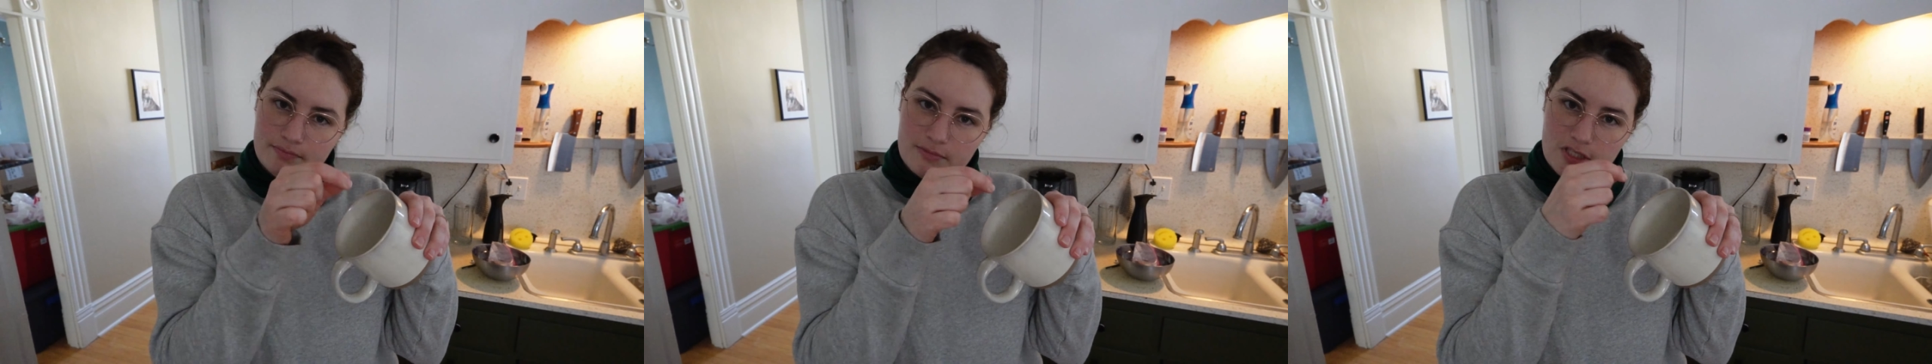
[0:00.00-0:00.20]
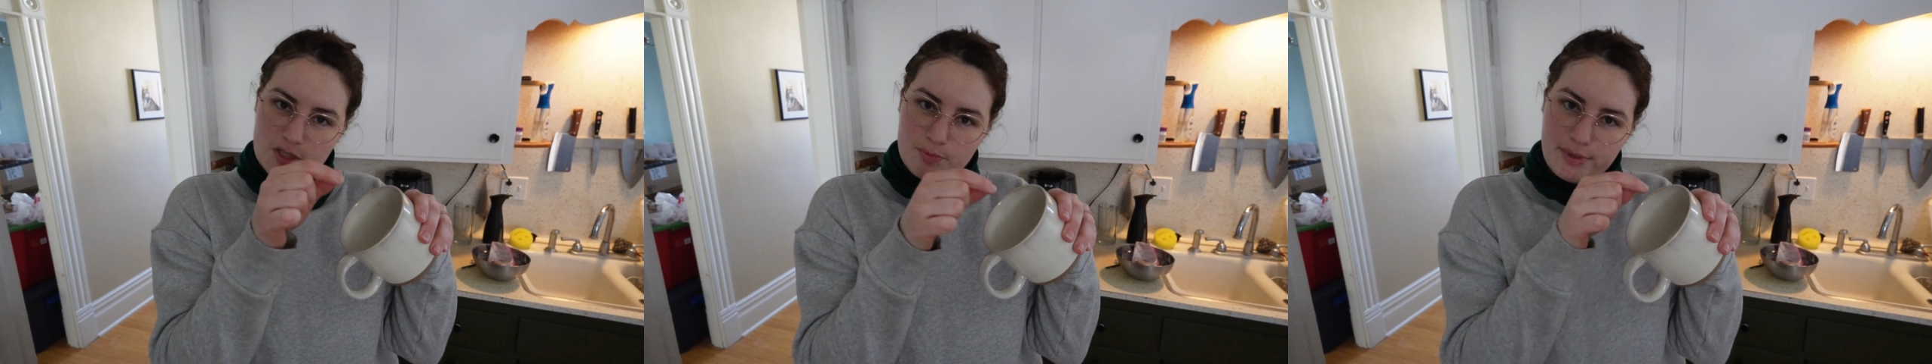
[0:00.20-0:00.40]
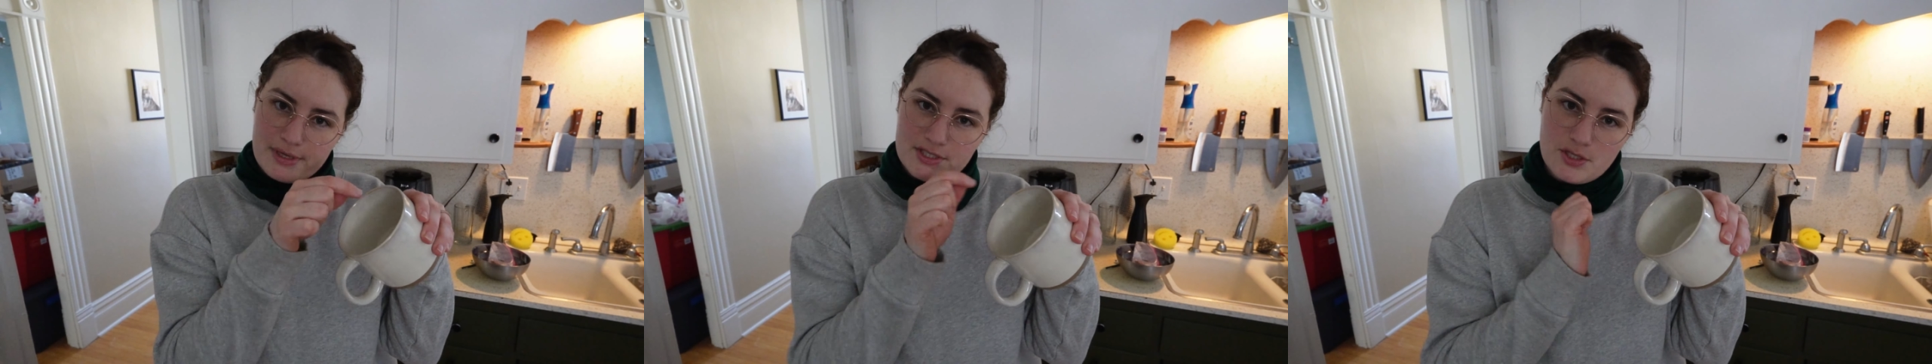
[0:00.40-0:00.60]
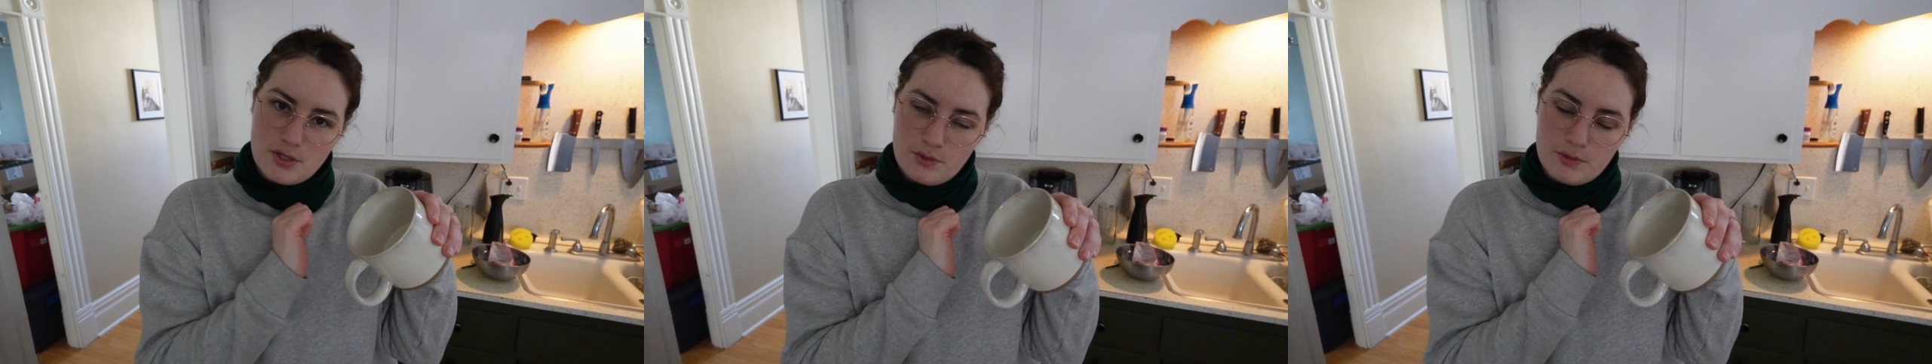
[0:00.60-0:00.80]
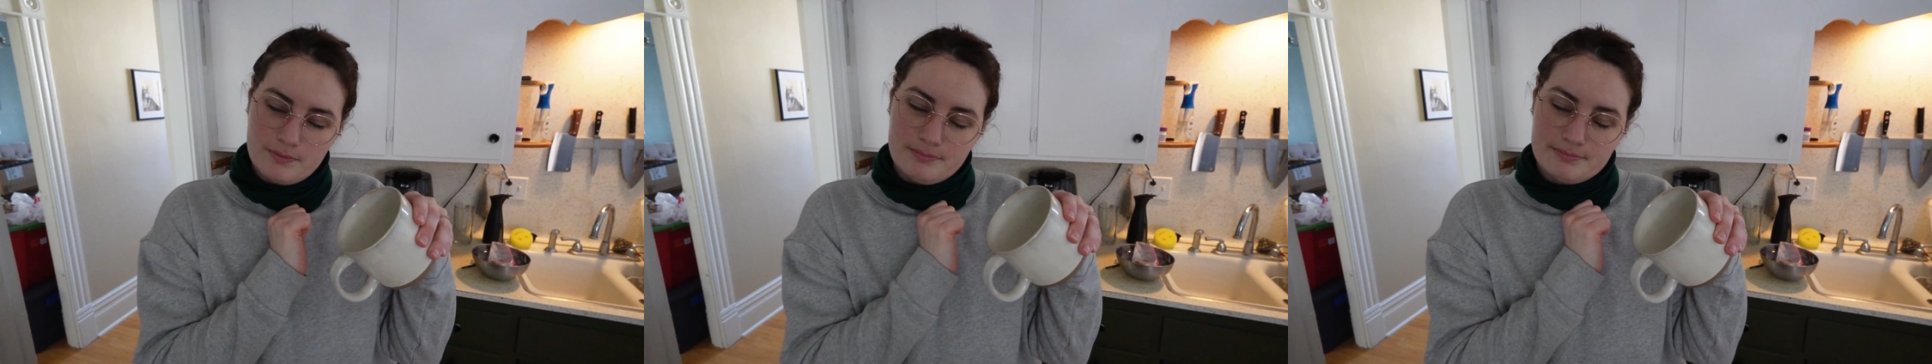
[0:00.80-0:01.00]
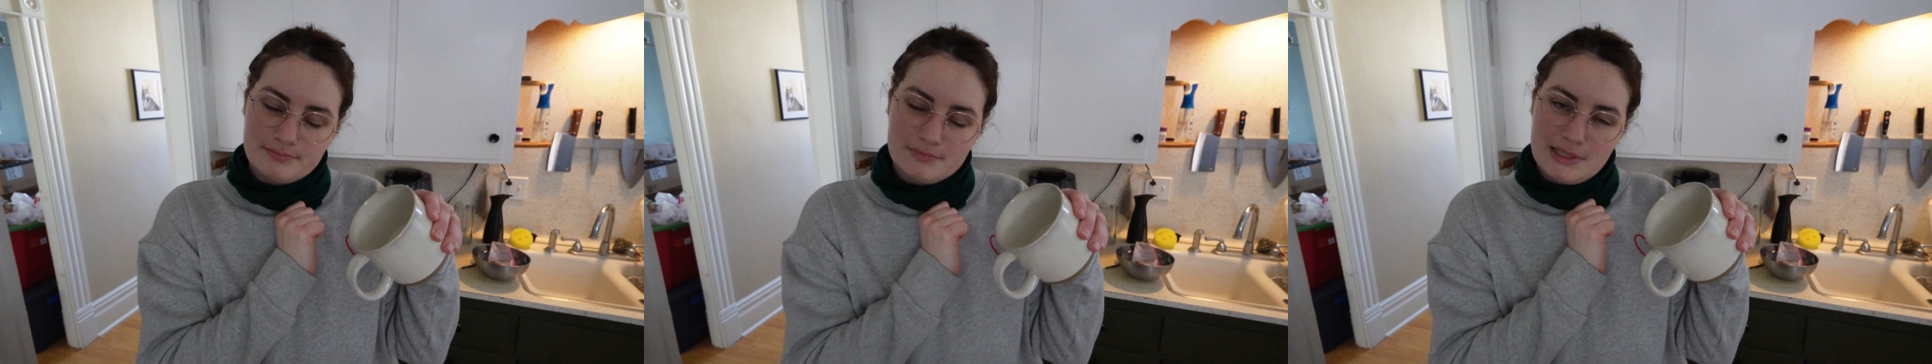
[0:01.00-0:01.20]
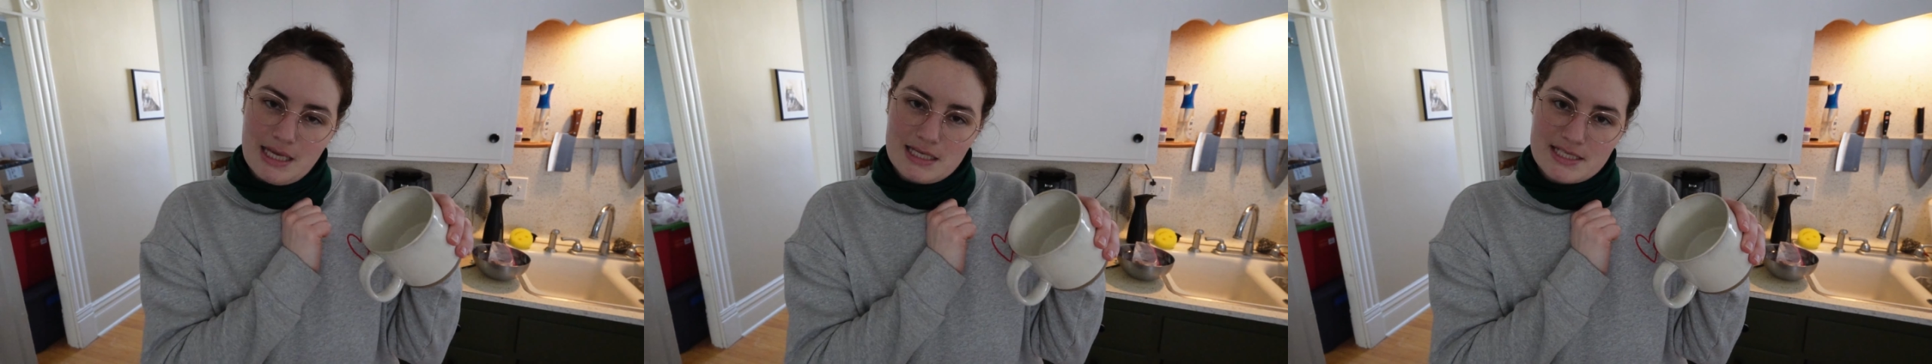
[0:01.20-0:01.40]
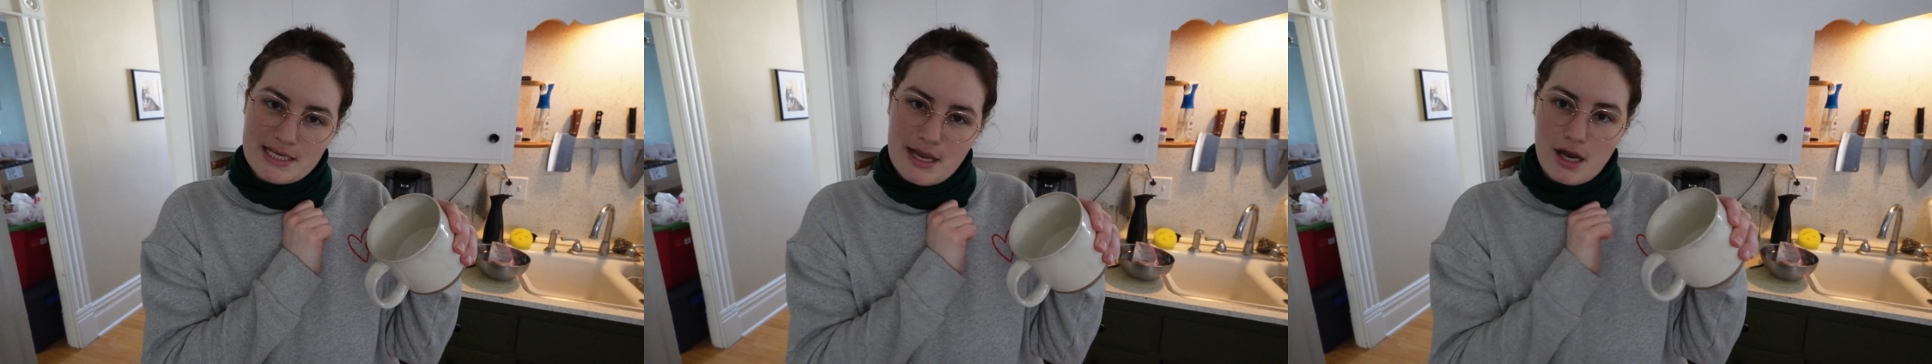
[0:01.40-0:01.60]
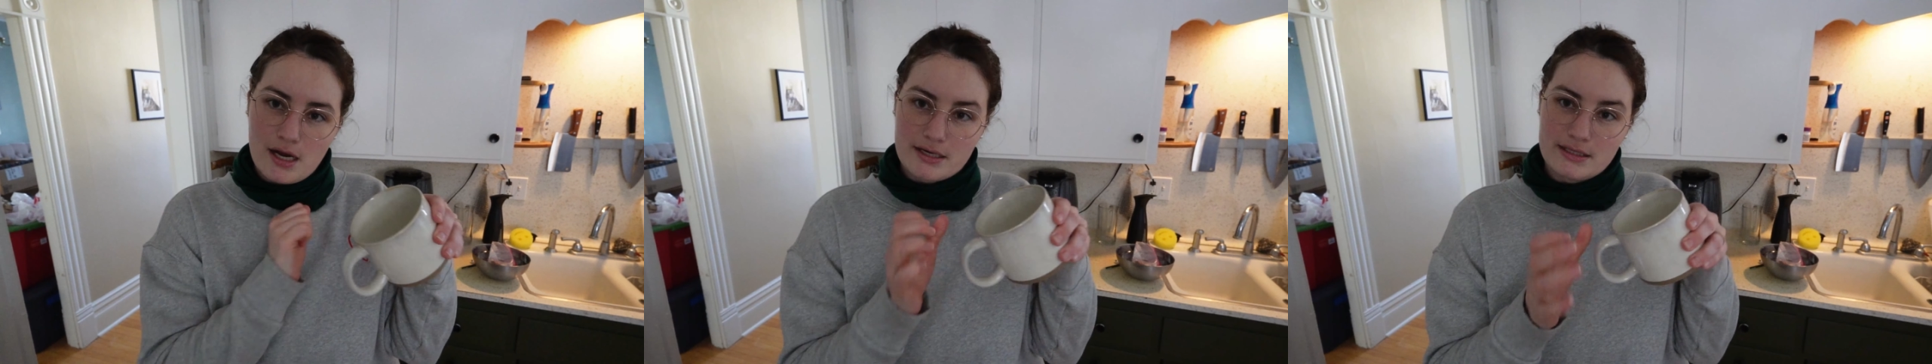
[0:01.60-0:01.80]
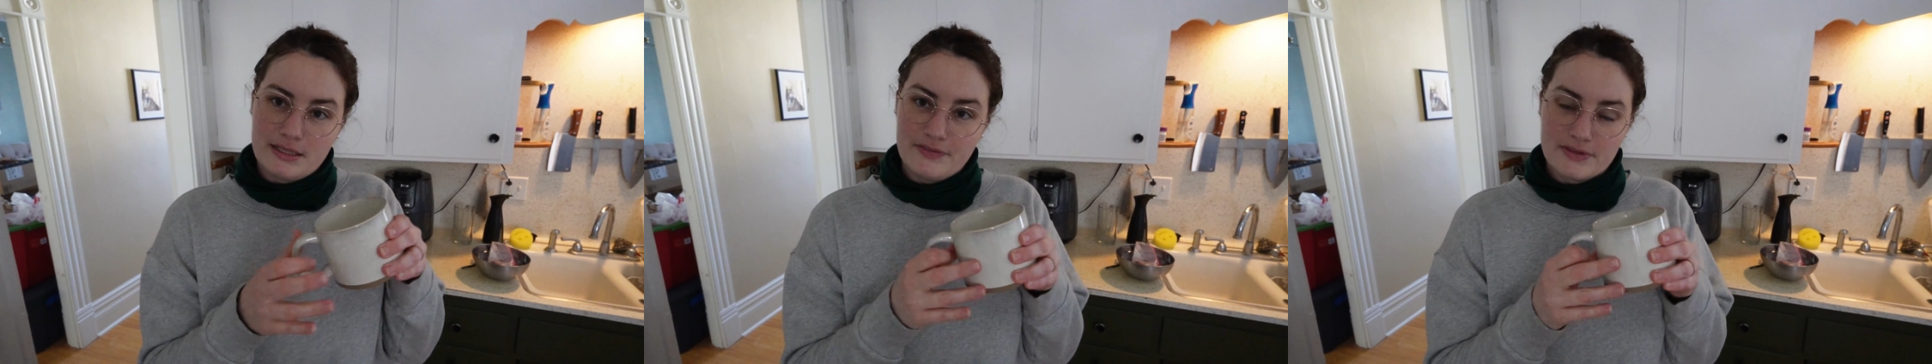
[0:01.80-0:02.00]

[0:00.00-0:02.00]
espresso latte art in